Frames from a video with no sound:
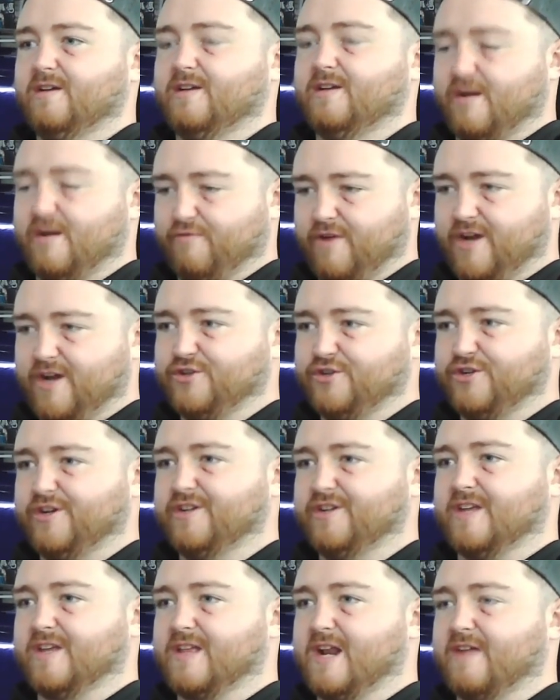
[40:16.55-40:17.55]
get
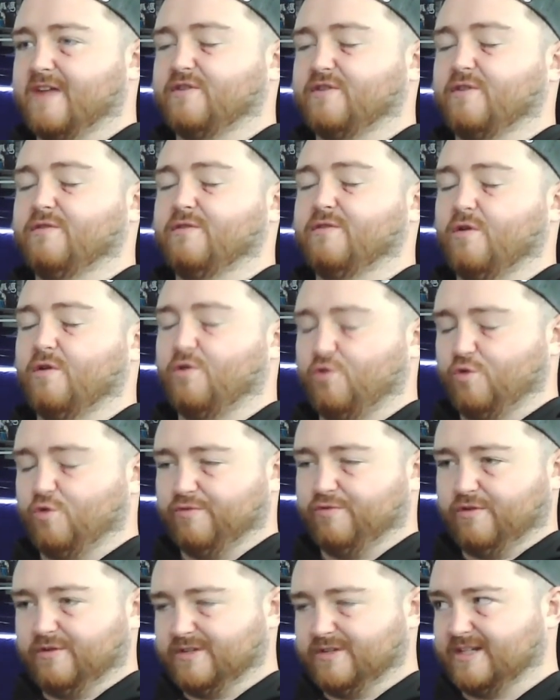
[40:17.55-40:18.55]
re-injured, and then have to go through the whole
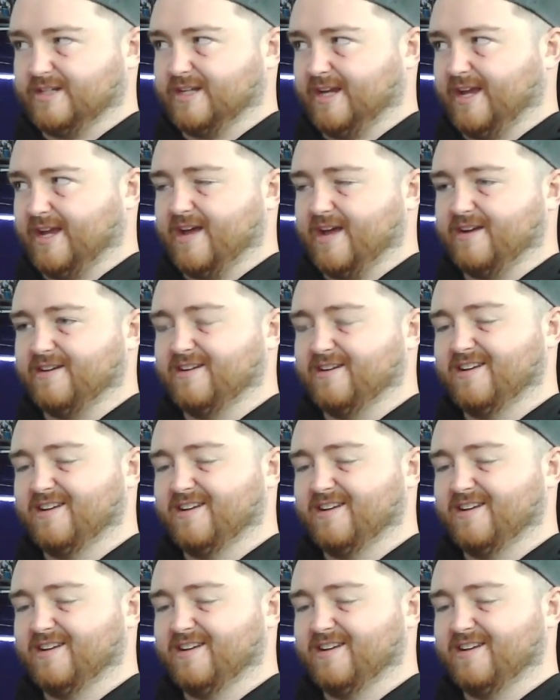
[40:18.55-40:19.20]
process again,